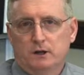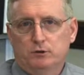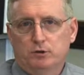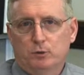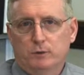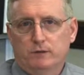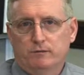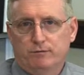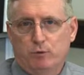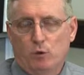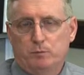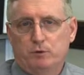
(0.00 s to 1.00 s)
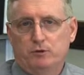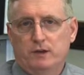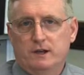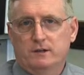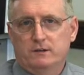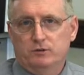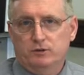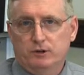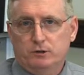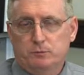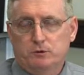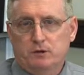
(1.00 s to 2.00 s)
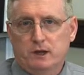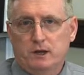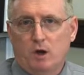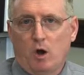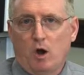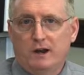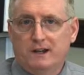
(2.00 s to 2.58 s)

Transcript: doing 4%, 6% on